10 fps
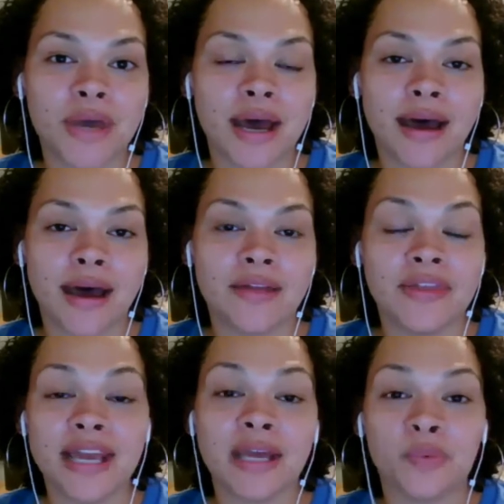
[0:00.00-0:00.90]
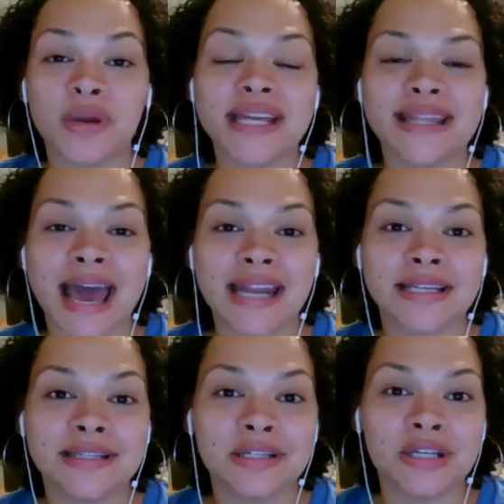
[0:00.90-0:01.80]
uh, they can read that
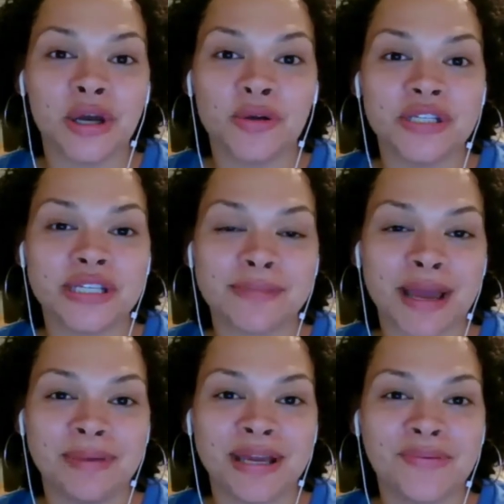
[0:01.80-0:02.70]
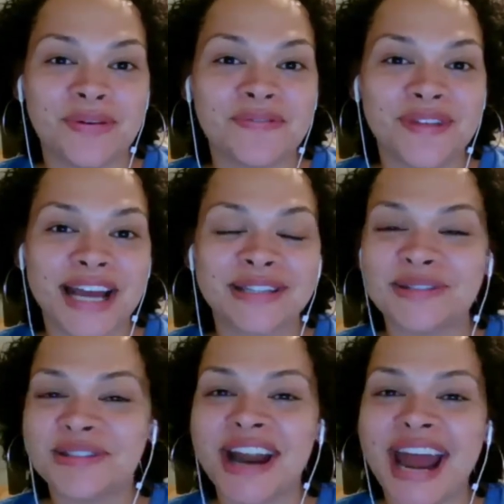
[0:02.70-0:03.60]
and you know just maybe reflect
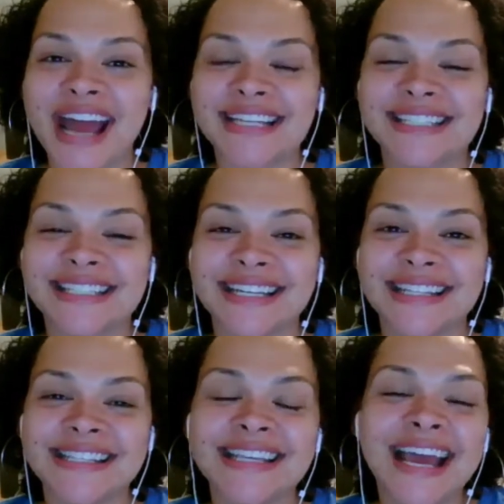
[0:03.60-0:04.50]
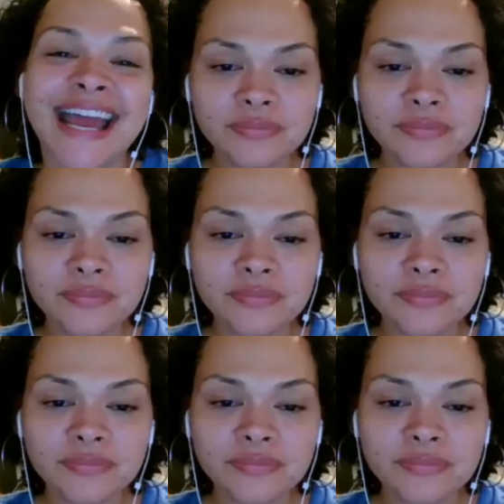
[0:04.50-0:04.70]
on their actions